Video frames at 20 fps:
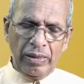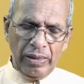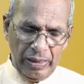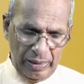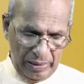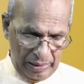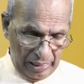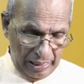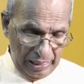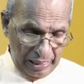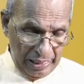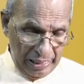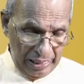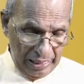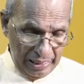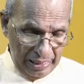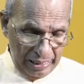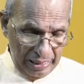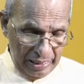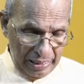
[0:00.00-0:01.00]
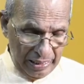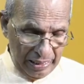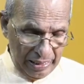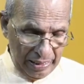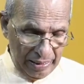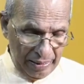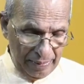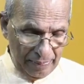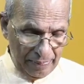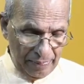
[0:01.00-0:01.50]
he
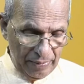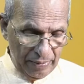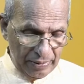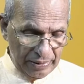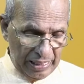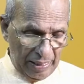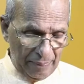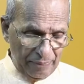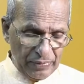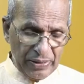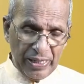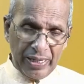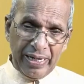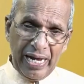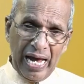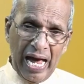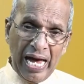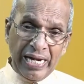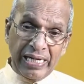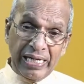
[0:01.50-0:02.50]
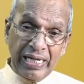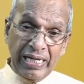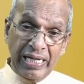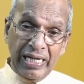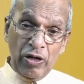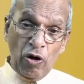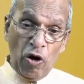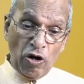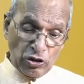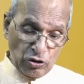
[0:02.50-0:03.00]
tempted. And
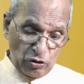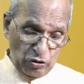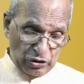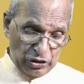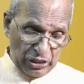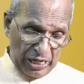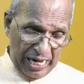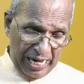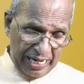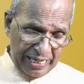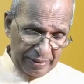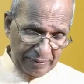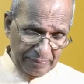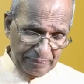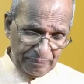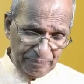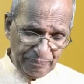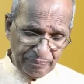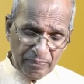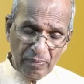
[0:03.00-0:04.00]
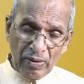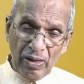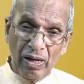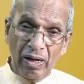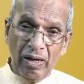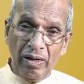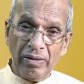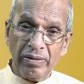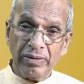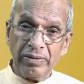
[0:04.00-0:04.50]
he also said,
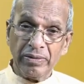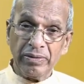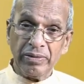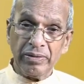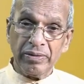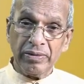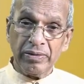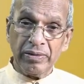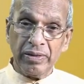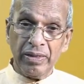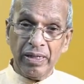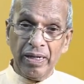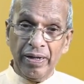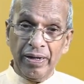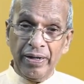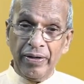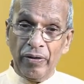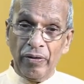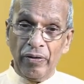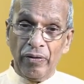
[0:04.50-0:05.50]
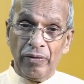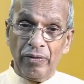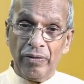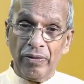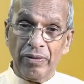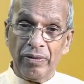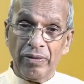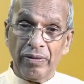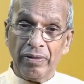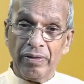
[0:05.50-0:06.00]
you know,
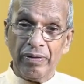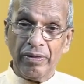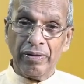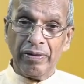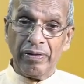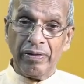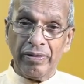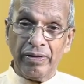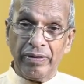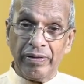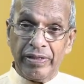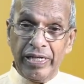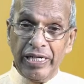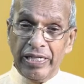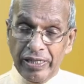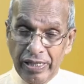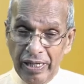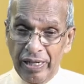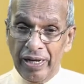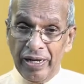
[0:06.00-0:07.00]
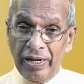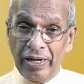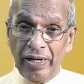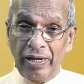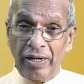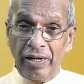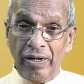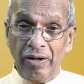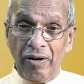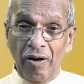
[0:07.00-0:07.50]
did
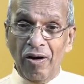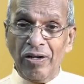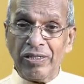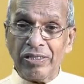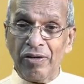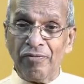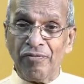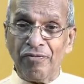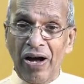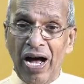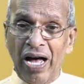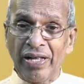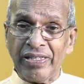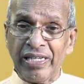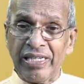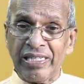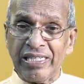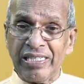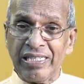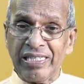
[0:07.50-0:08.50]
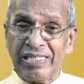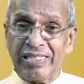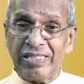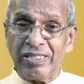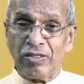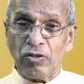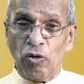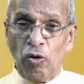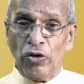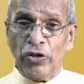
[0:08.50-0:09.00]
uh, God the Father
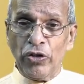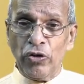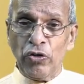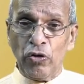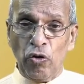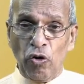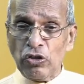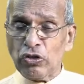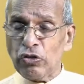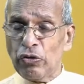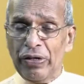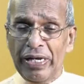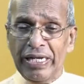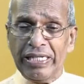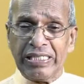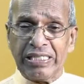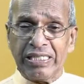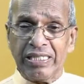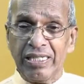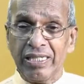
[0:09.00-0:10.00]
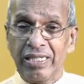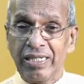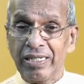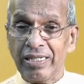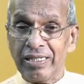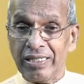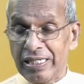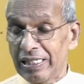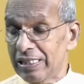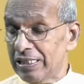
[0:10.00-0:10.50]
told you not to eat?
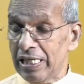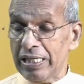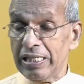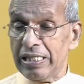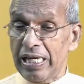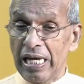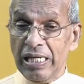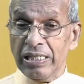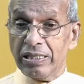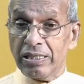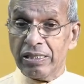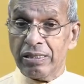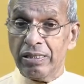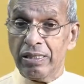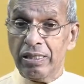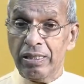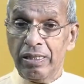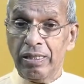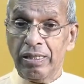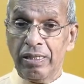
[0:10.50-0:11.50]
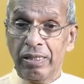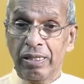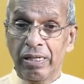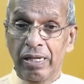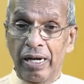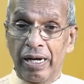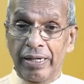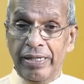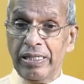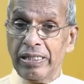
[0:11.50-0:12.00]
She said, yes.
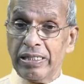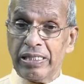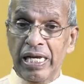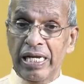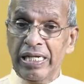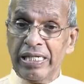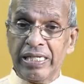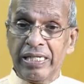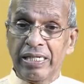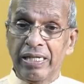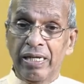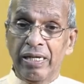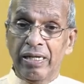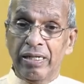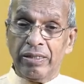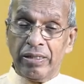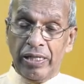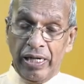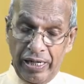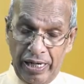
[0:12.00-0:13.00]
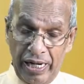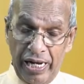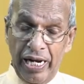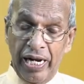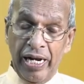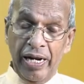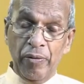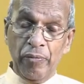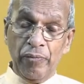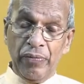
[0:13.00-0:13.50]
And he said, the
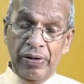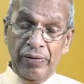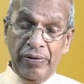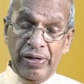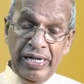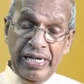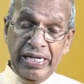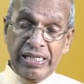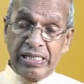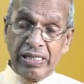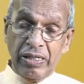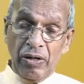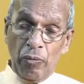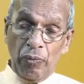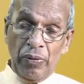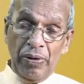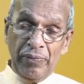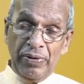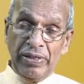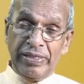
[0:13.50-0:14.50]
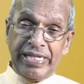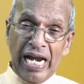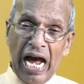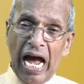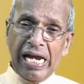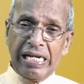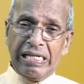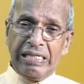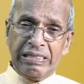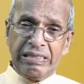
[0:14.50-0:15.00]
day we will eat, we will
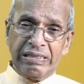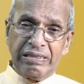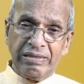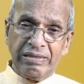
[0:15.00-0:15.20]
die.